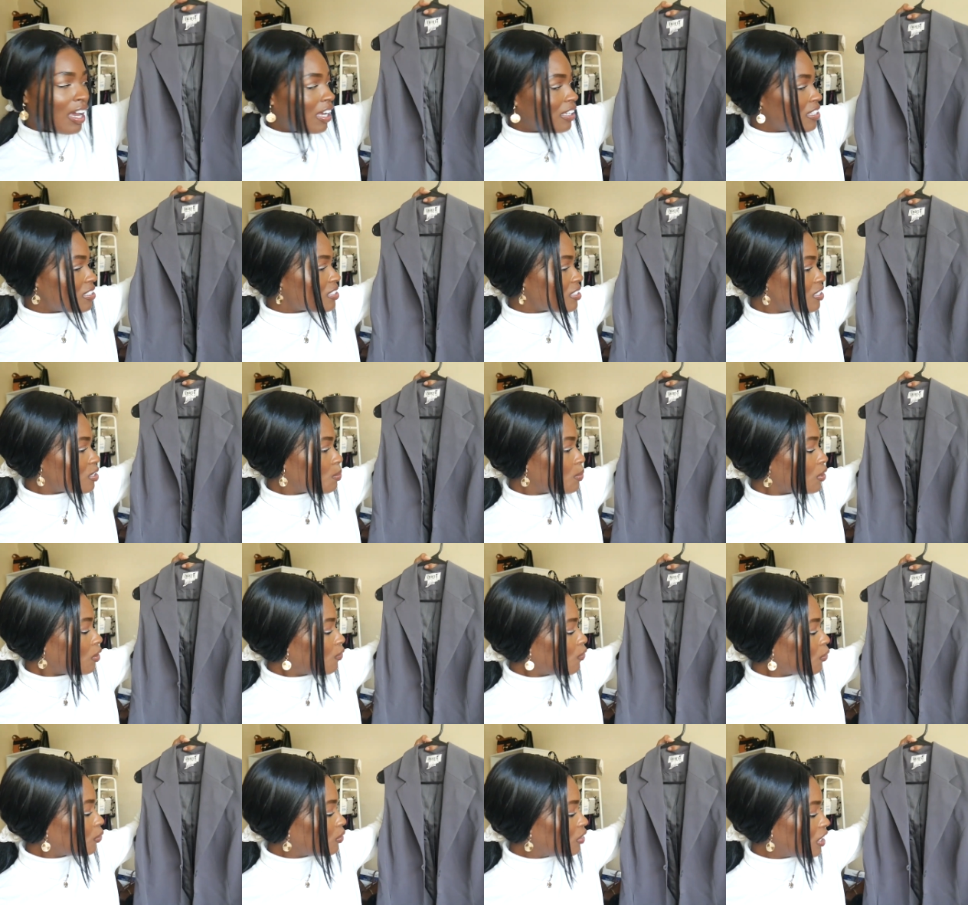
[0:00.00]
And it's this
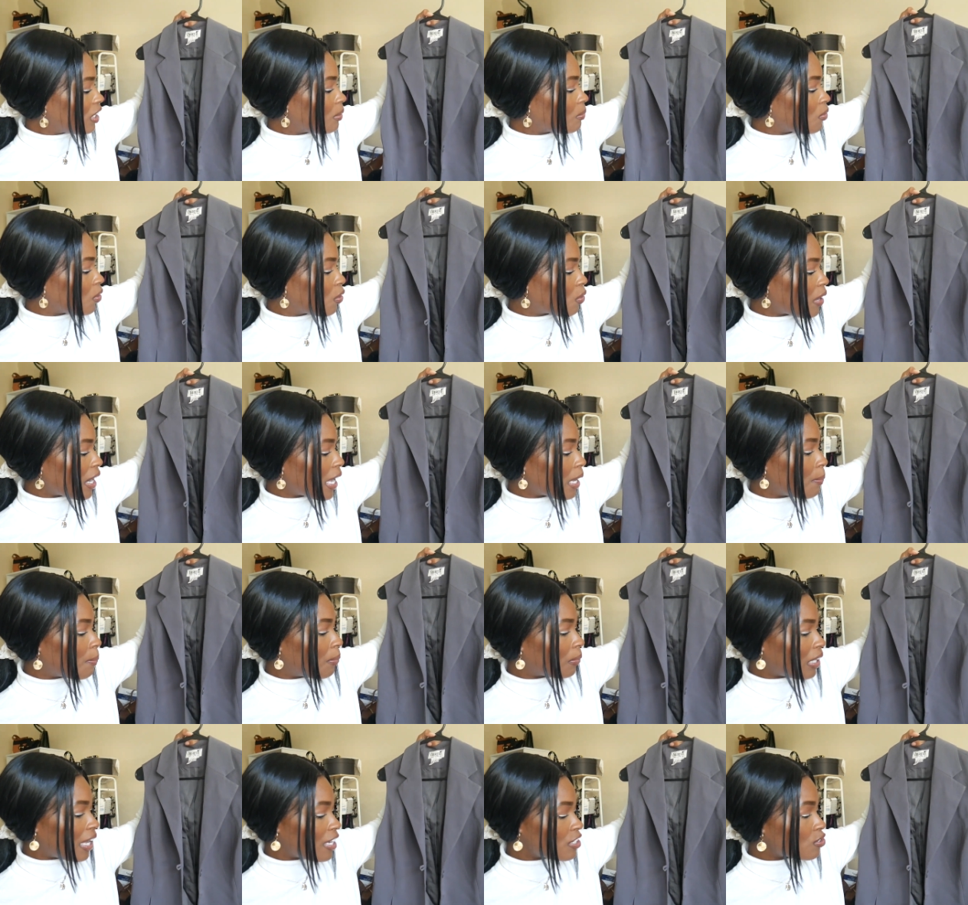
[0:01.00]
beautiful deep gray
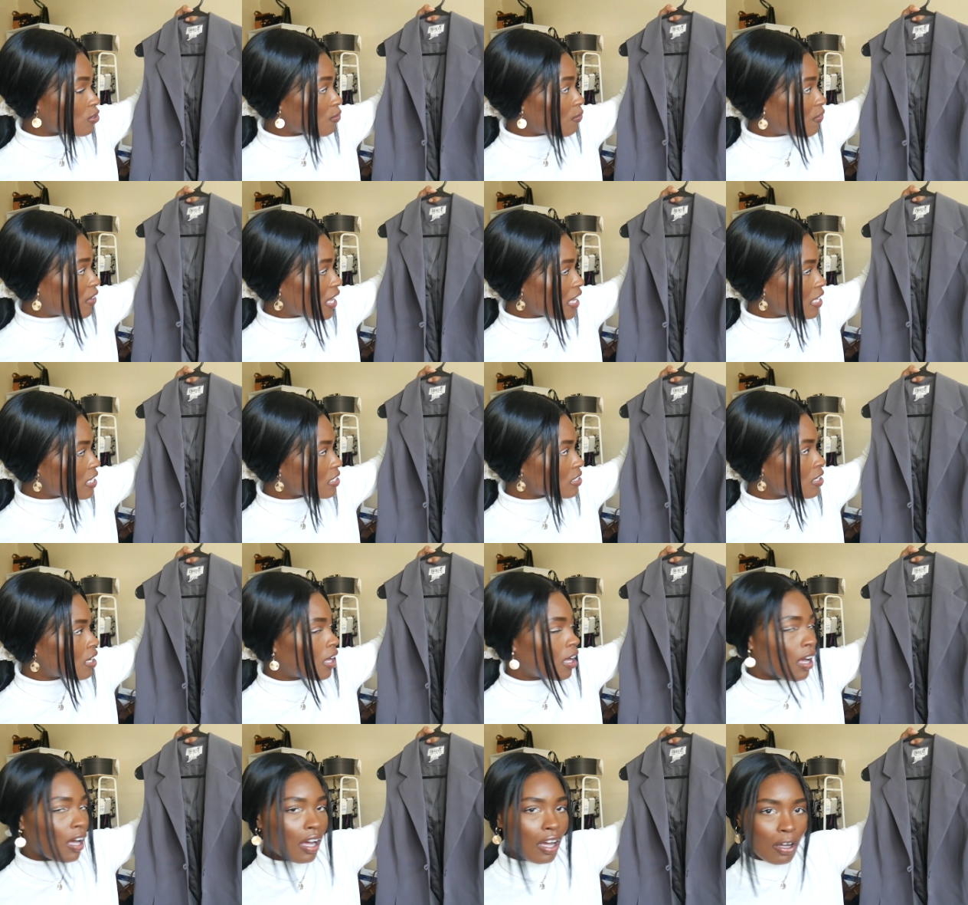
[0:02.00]
blazer vest
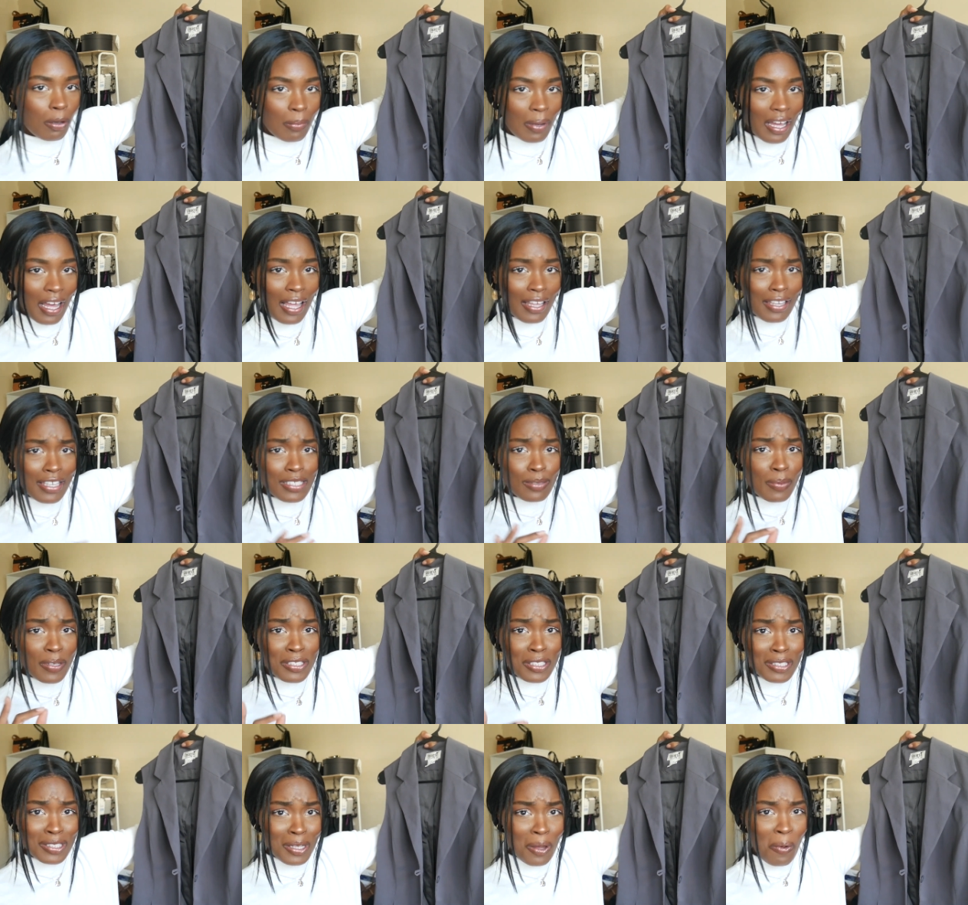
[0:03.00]
oh my God, it's
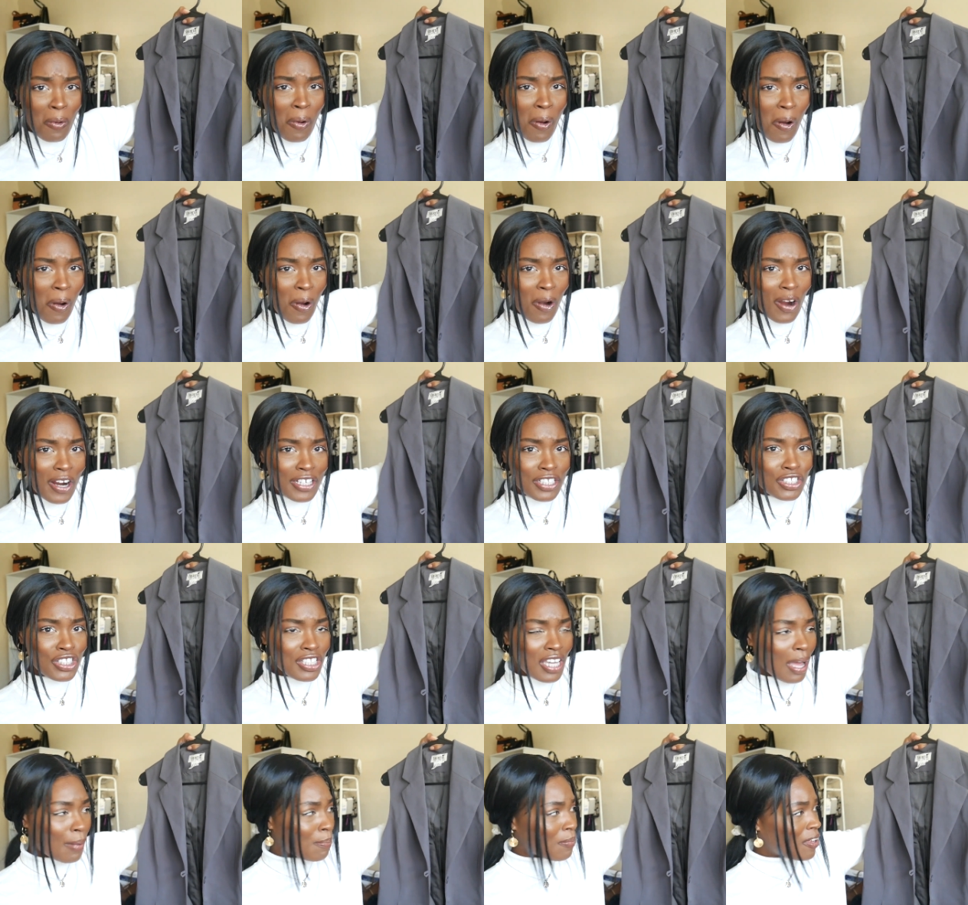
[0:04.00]
been so hard
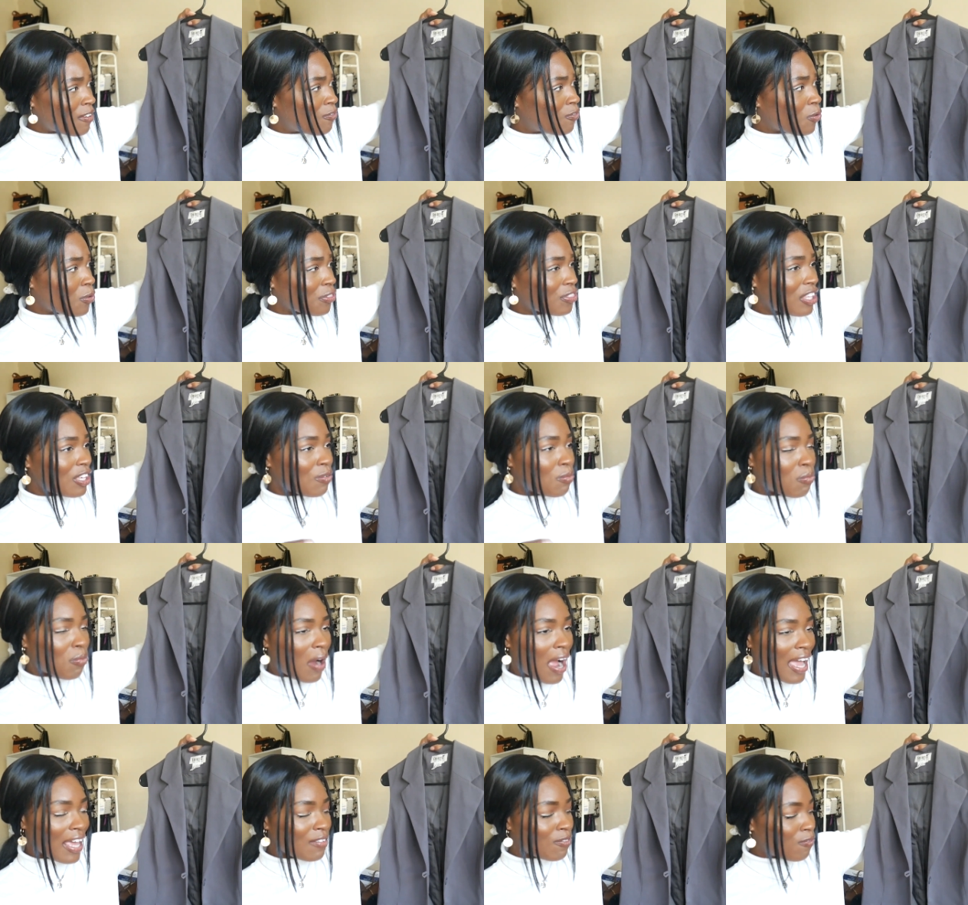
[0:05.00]
shopping for the
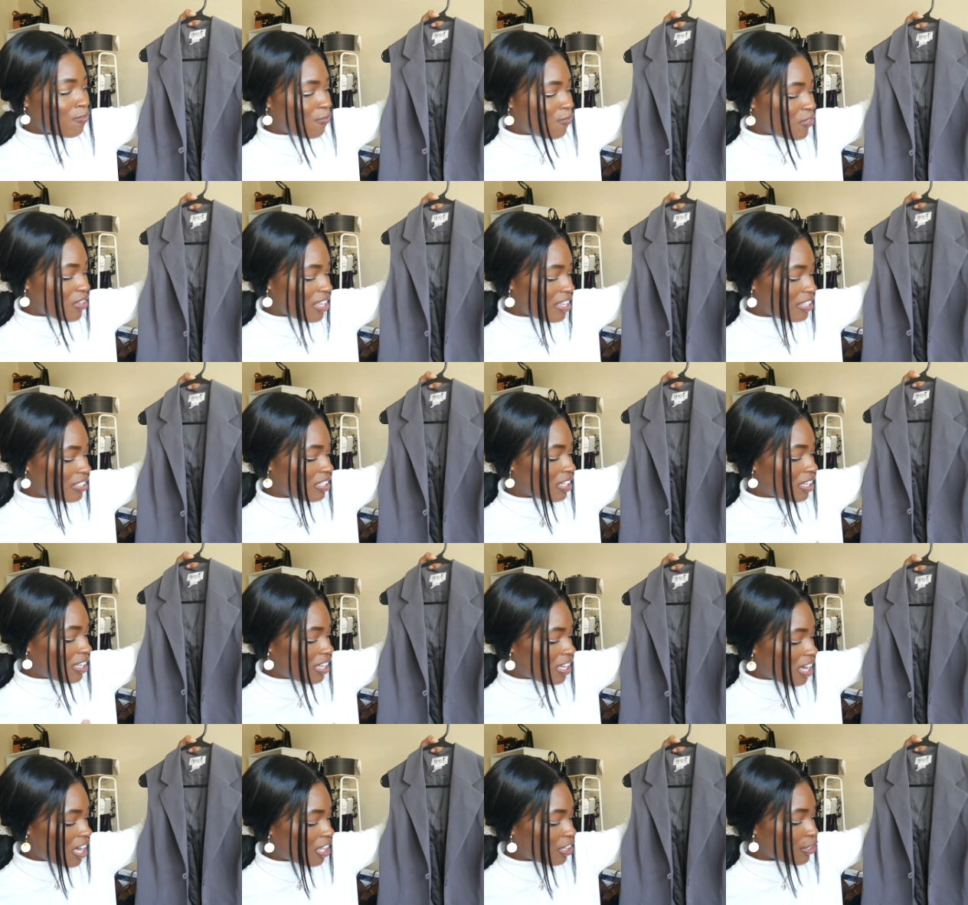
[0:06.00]
right fit
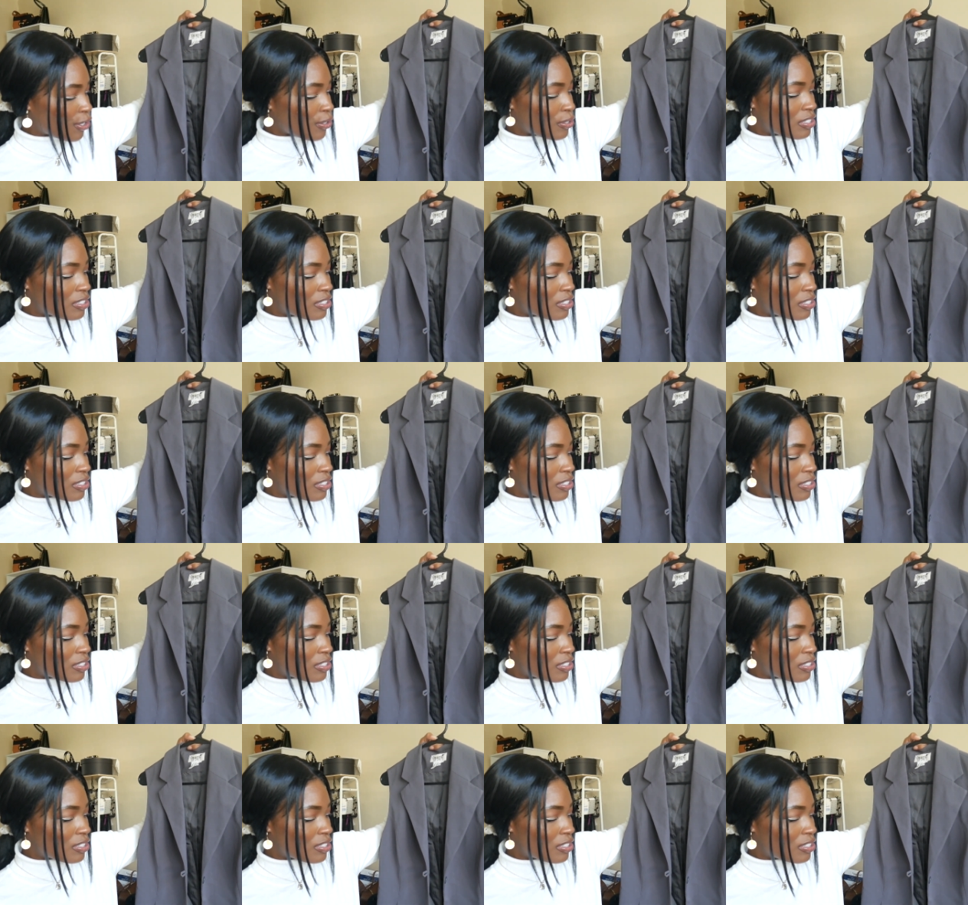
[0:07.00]
color